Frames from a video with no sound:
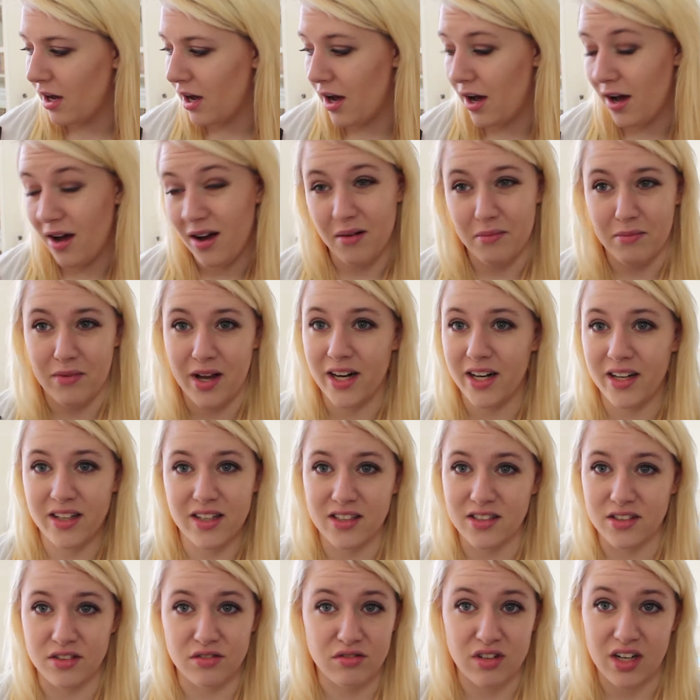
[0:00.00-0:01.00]
and it
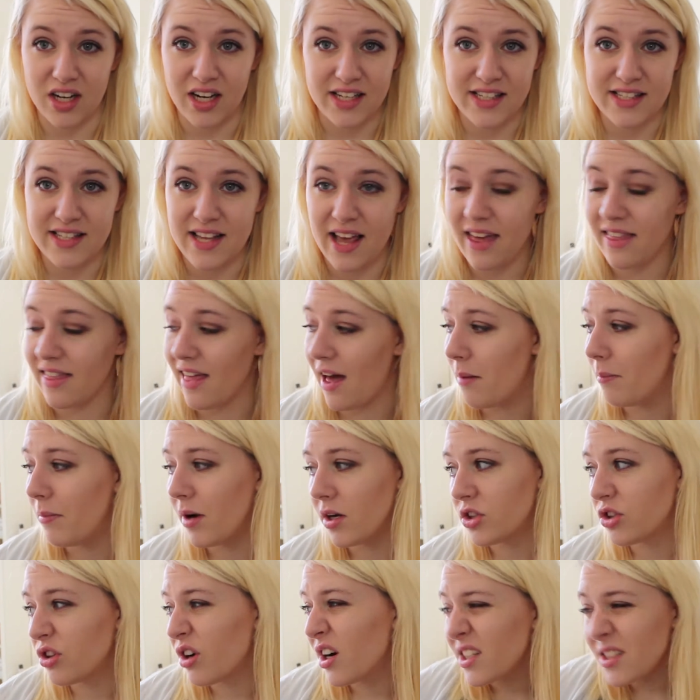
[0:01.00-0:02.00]
doesn't really say that much or